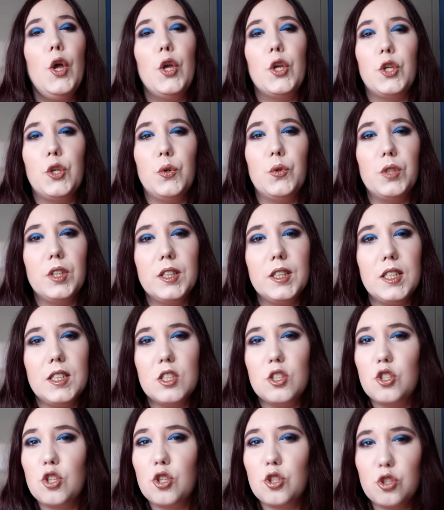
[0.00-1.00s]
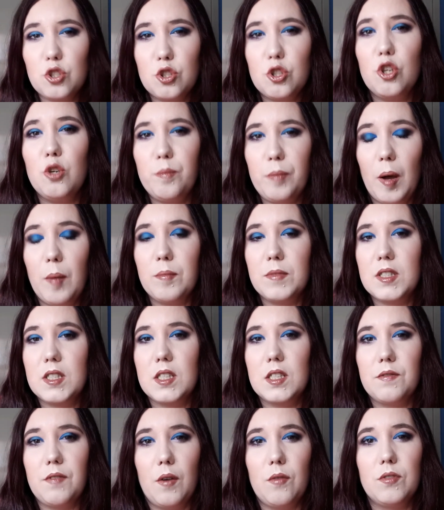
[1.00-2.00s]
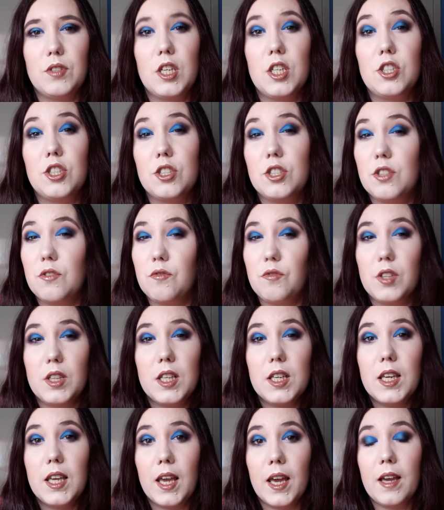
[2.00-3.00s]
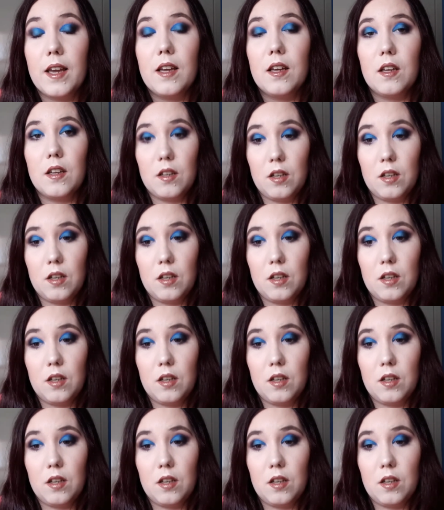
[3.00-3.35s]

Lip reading: You only needed 2 pumps of this foundation to really get